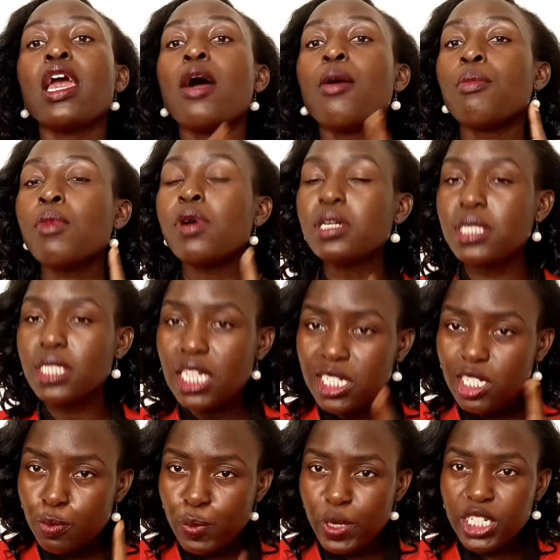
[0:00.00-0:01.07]
most
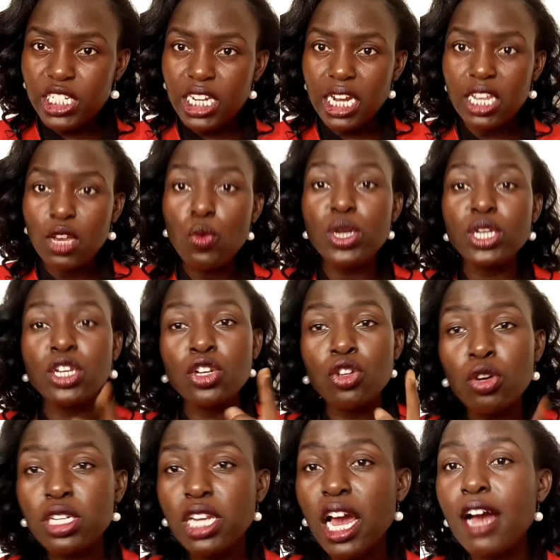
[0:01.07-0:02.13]
especially when you
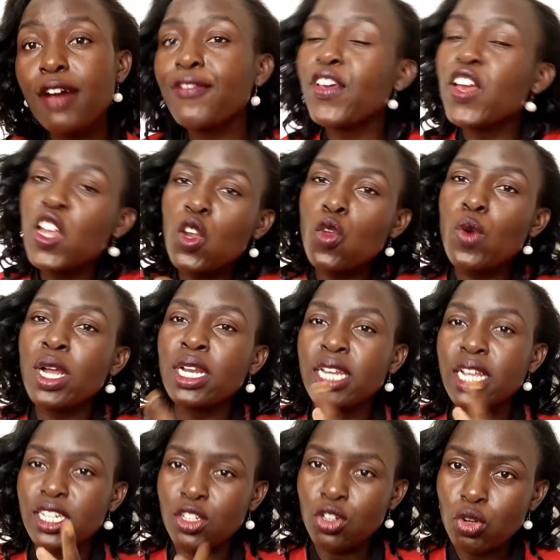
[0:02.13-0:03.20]
don't have anyone
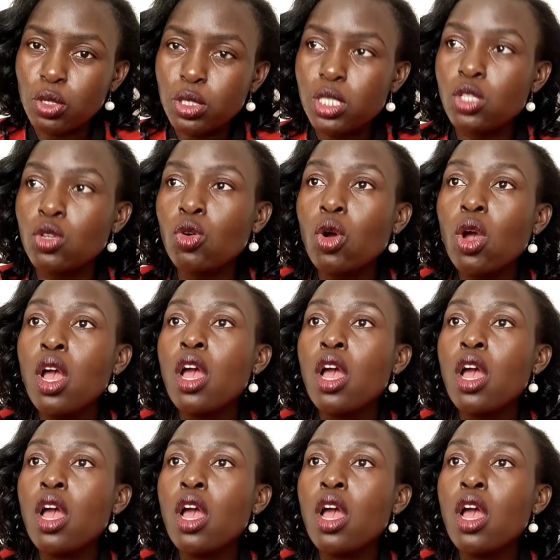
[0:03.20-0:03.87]
that knows you,